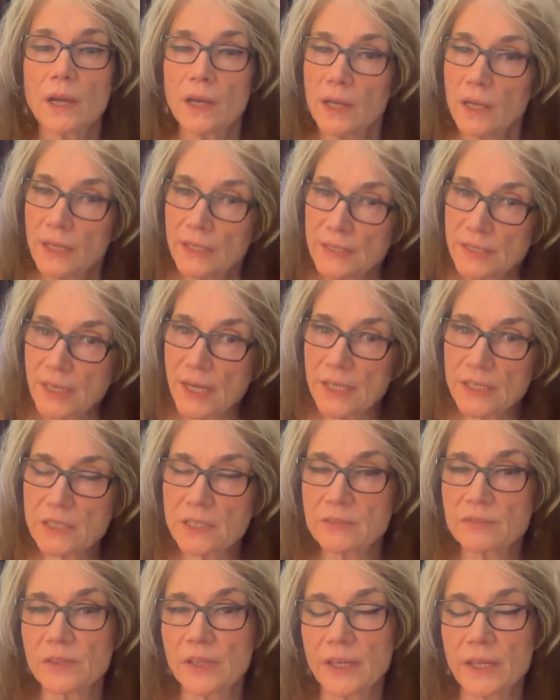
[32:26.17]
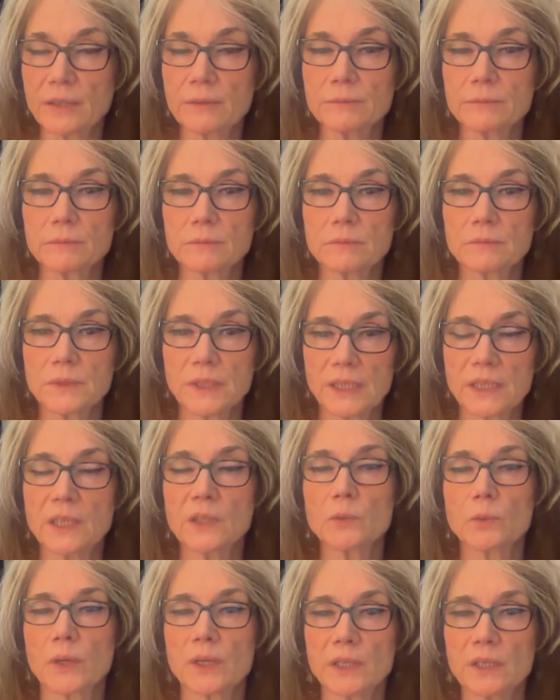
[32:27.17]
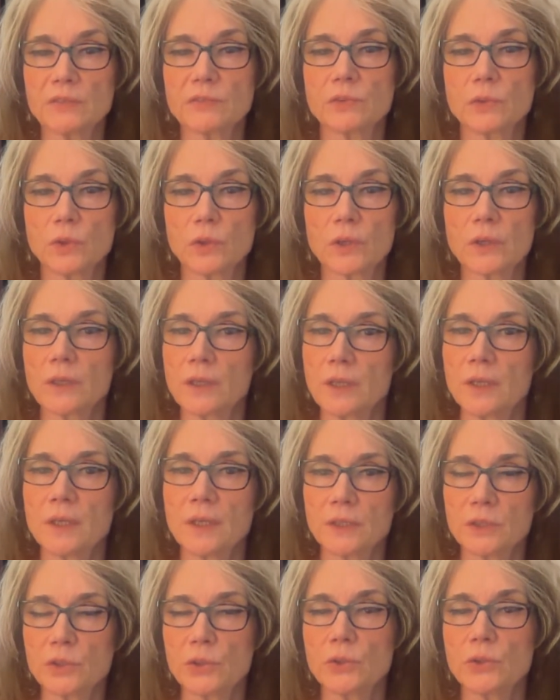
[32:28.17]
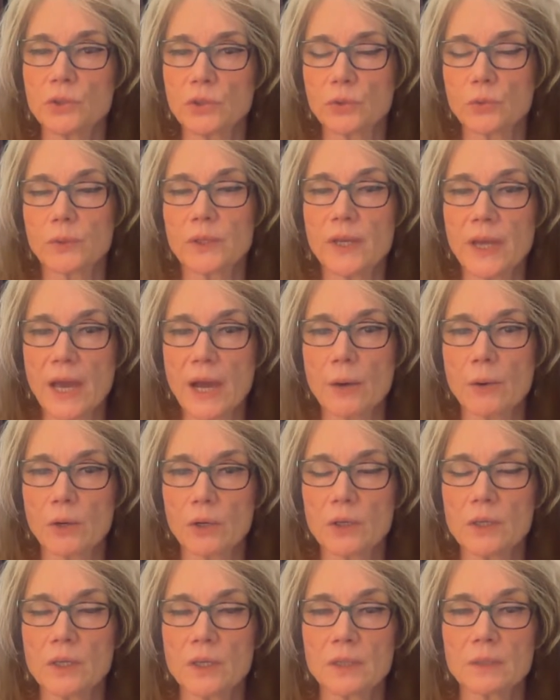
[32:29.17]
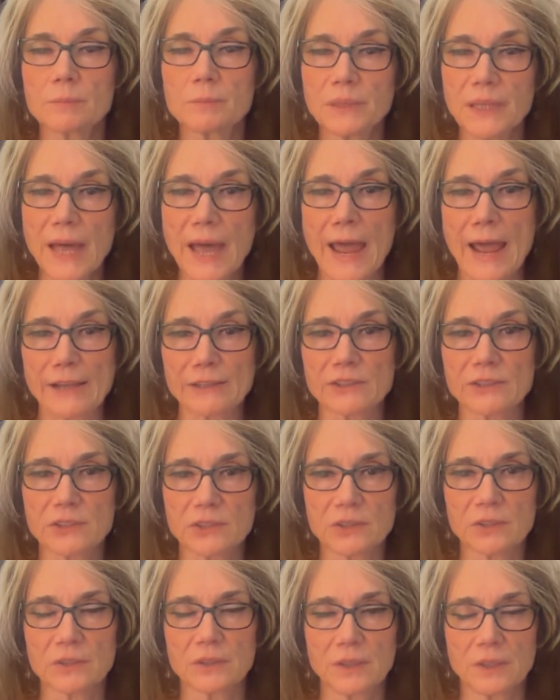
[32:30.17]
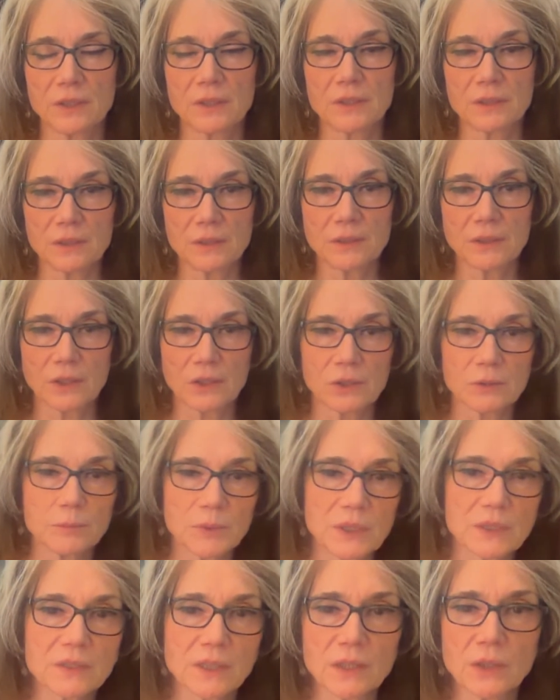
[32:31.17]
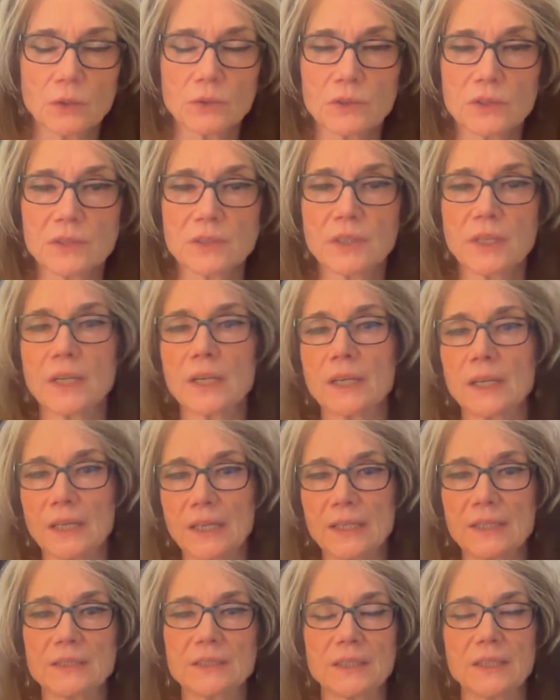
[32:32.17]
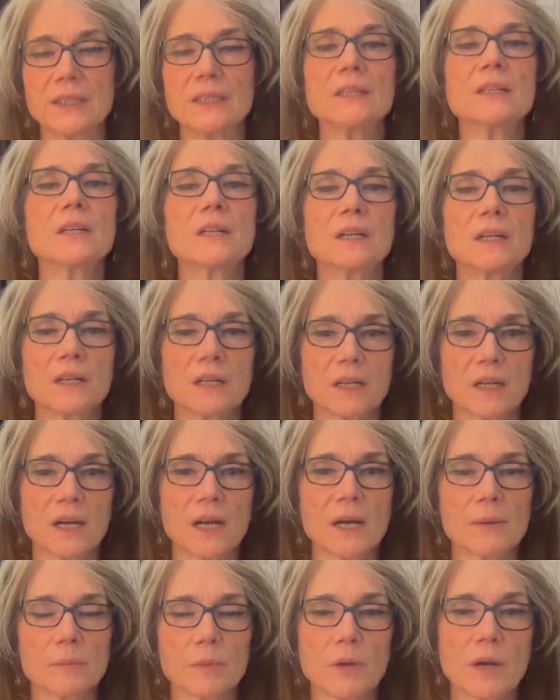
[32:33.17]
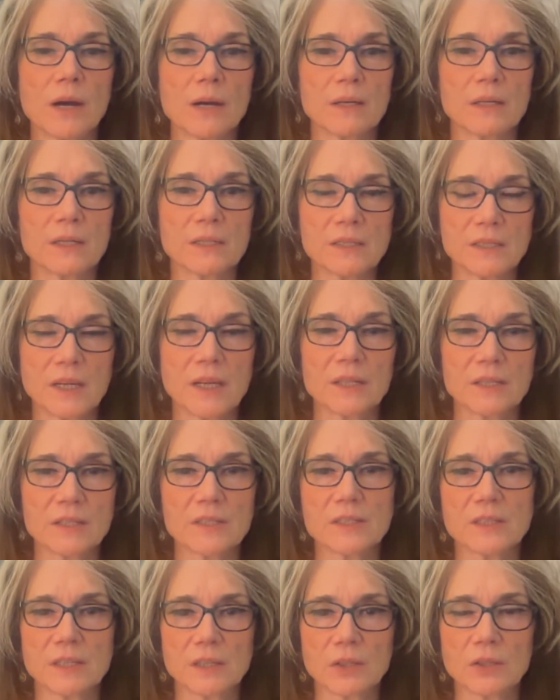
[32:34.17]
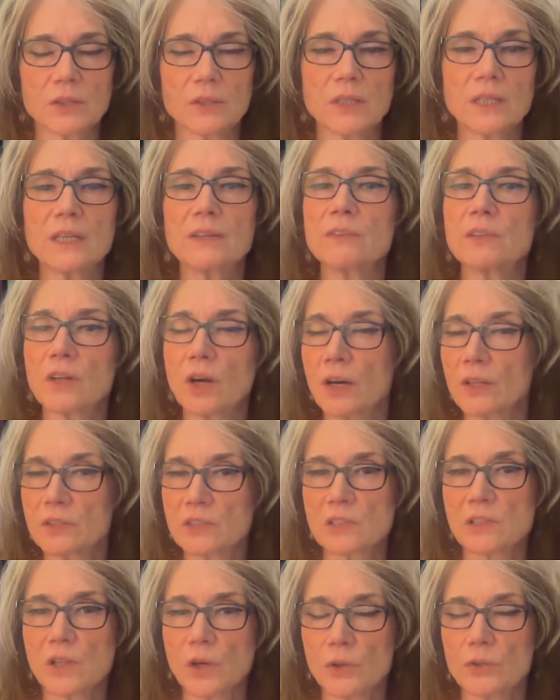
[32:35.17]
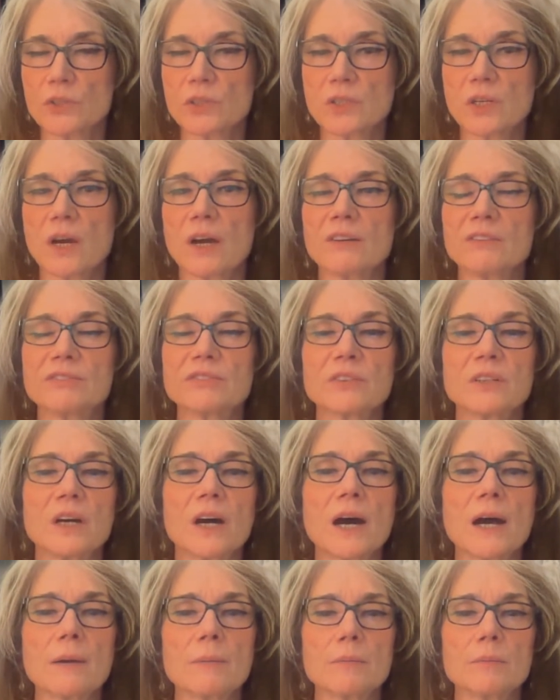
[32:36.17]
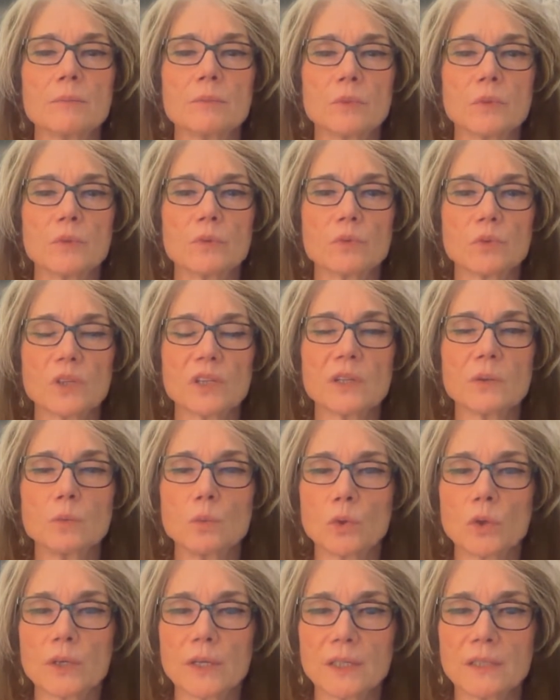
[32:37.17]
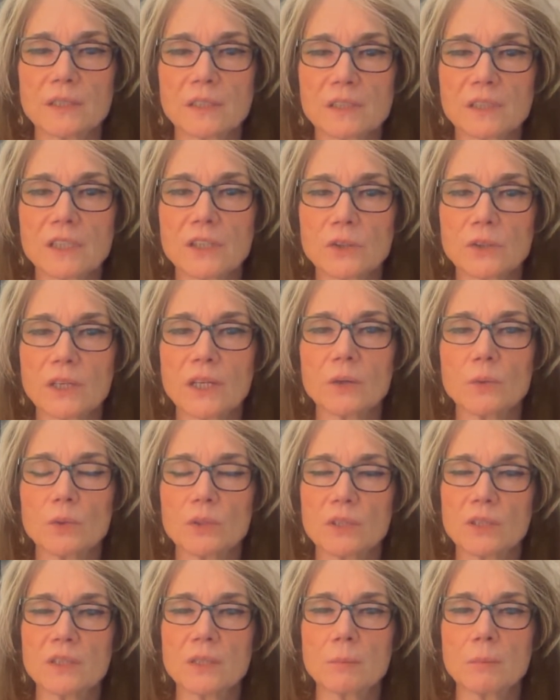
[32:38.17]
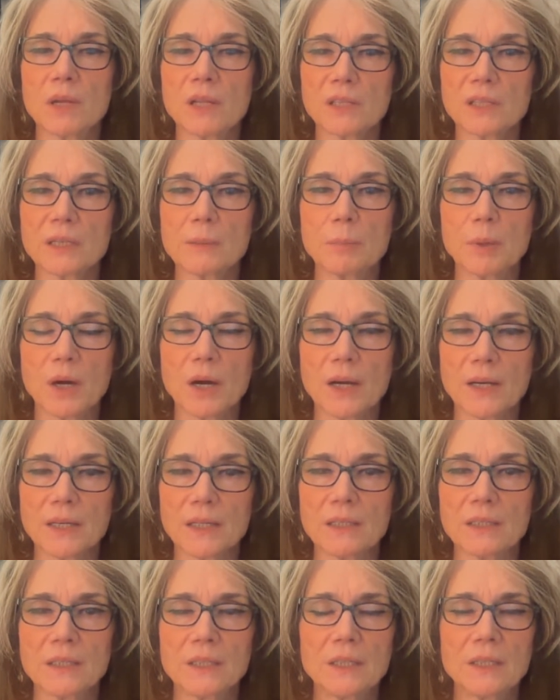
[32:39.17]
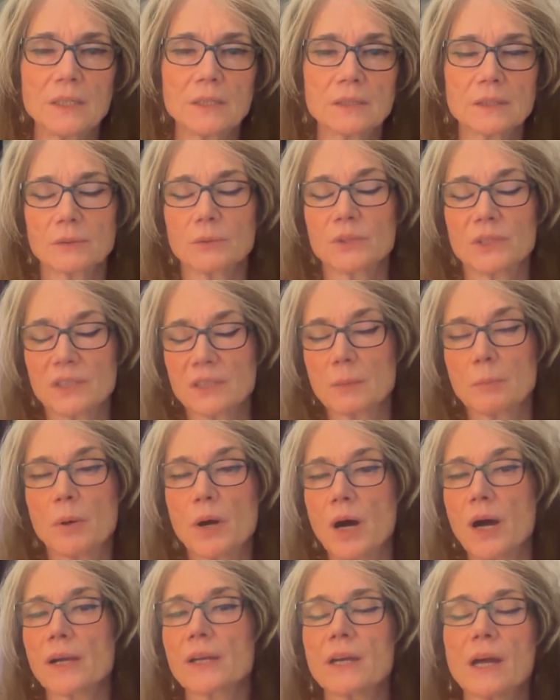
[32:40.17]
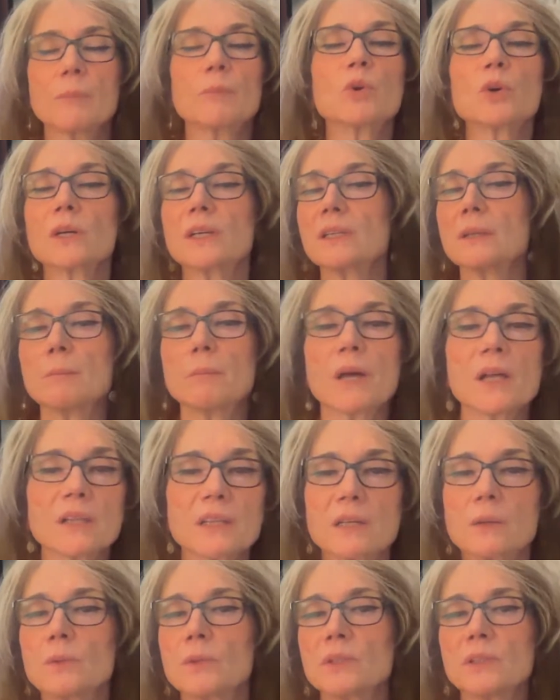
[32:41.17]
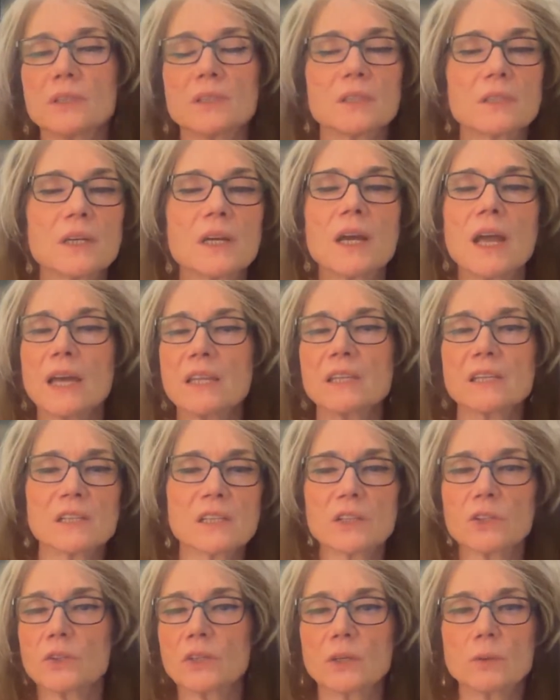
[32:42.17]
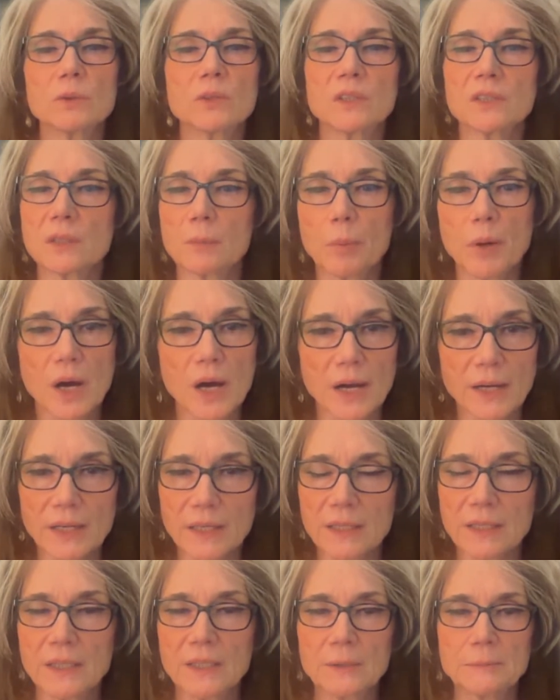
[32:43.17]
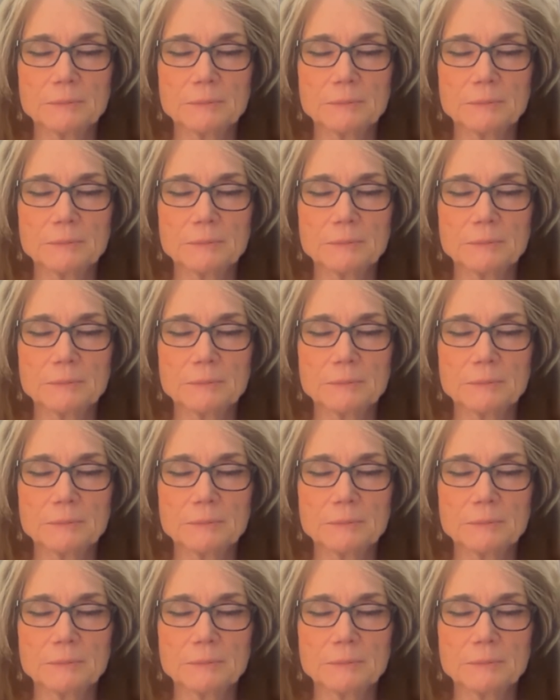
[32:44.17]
intensively, getting ready for a 2 to 3 hour blast, because I don't sing easy. I'm an intense singer. Even on slow stuff, I'm really working the lyric within the melody pocket. Within the pocket, I'm working the melody within and the lyric within the pocket.